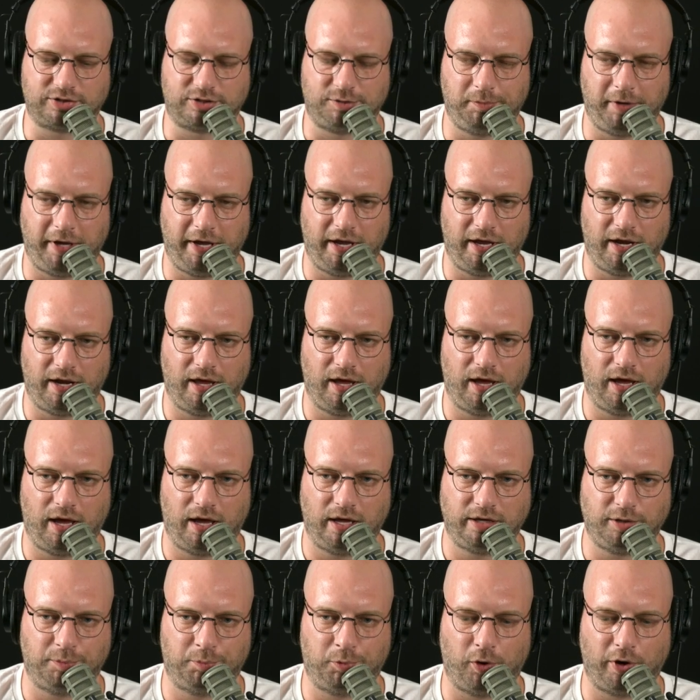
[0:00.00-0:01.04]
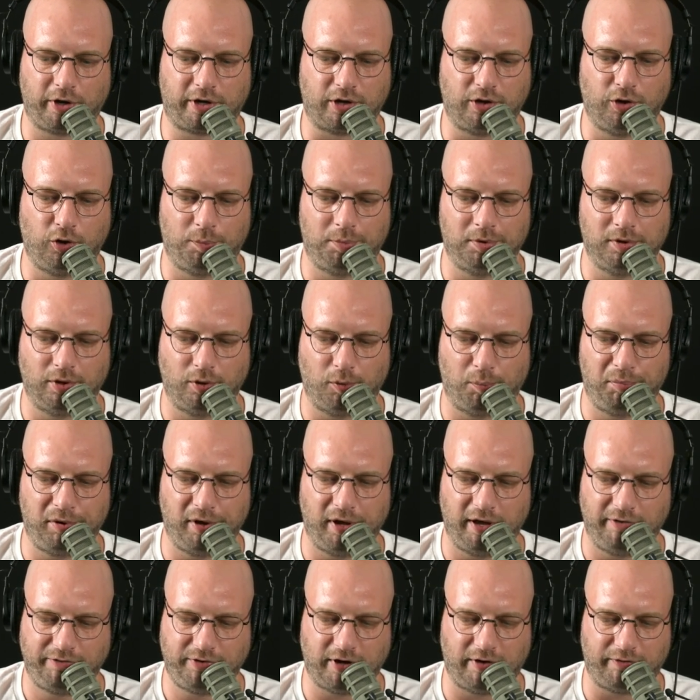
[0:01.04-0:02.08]
man, uh, your boy can hoop a little
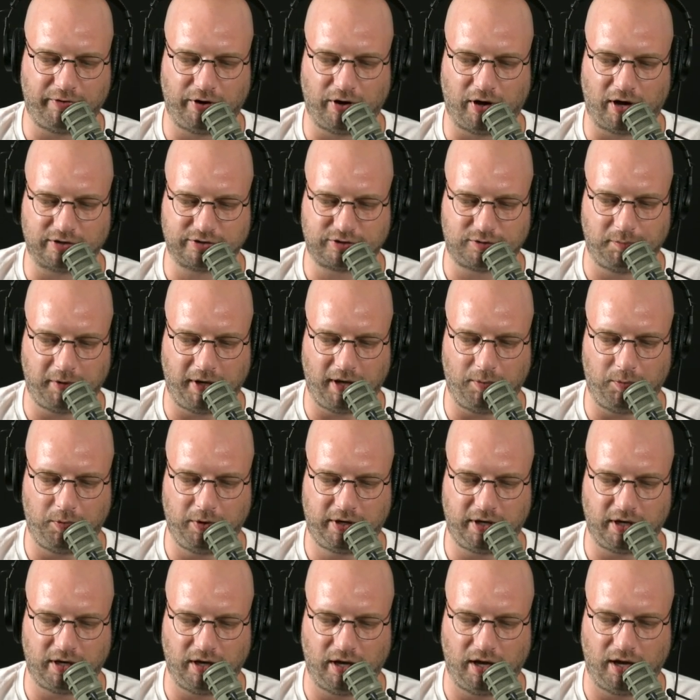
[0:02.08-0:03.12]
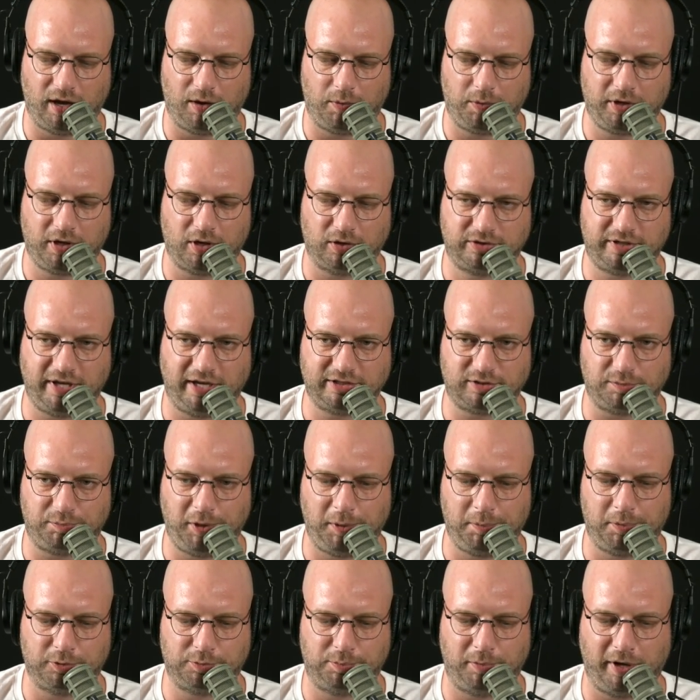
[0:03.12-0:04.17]
bit. If you're ever in Austin, man, we can uh, we can go take some
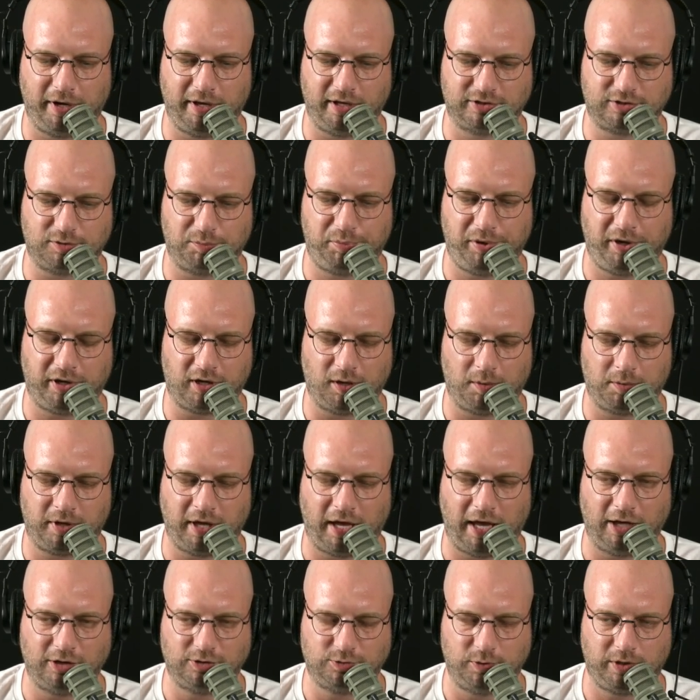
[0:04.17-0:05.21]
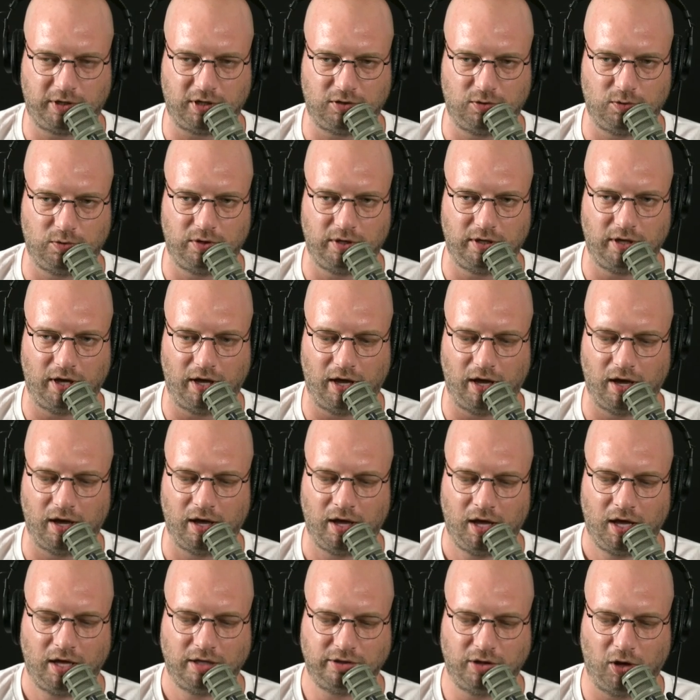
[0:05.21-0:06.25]
people's money and some pickup games. We can do the
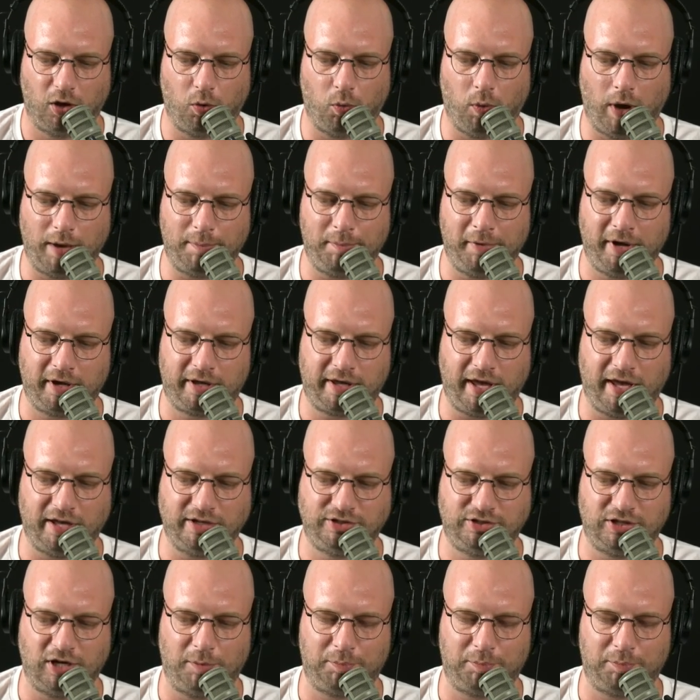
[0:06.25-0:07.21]
uh, the white man can't jump